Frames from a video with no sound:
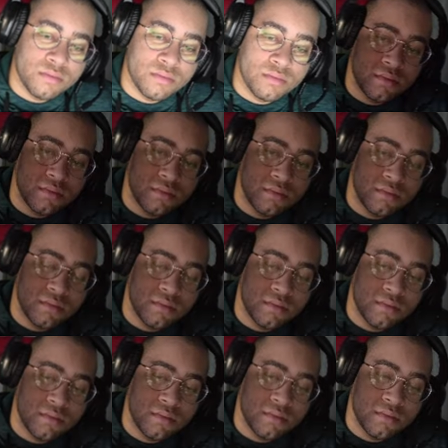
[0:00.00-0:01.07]

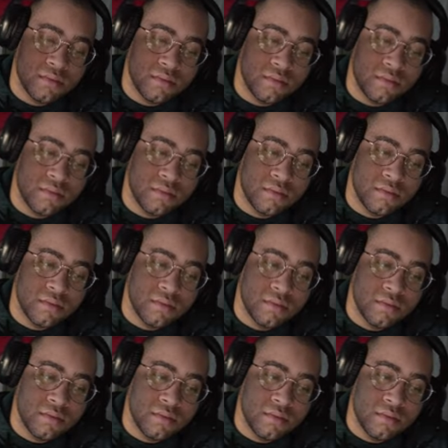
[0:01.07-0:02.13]

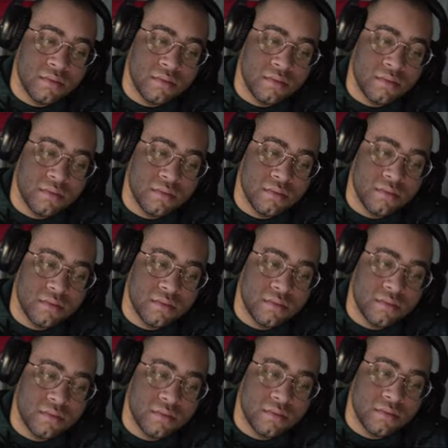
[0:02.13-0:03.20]

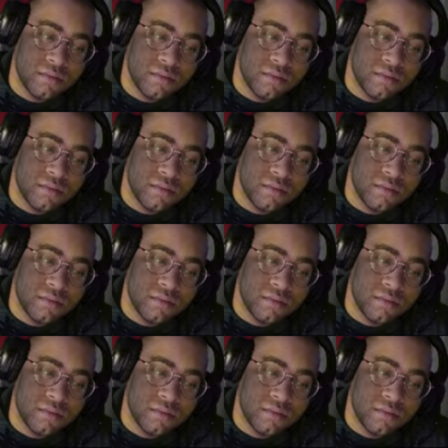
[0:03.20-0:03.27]
This person isn't speaking.